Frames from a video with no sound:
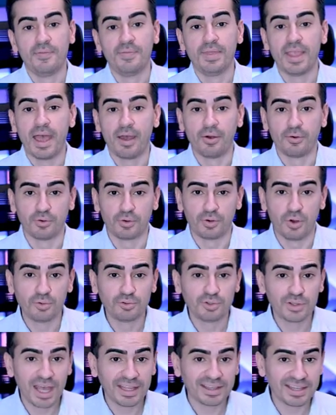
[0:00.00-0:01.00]
now go
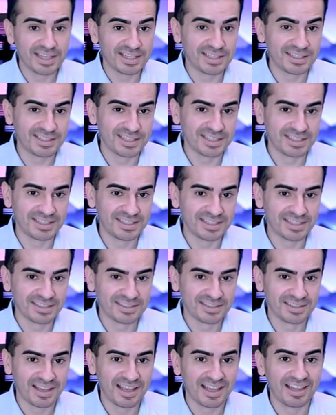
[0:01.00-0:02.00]
to that
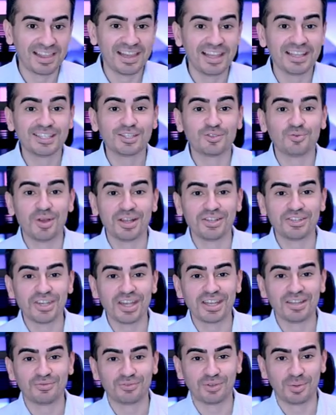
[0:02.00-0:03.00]
instance and let's switch
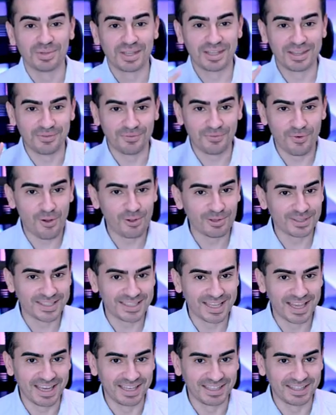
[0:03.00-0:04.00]
it from the default
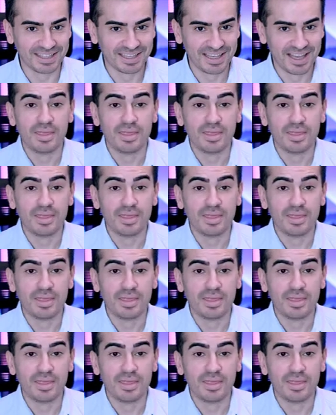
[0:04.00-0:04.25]
state.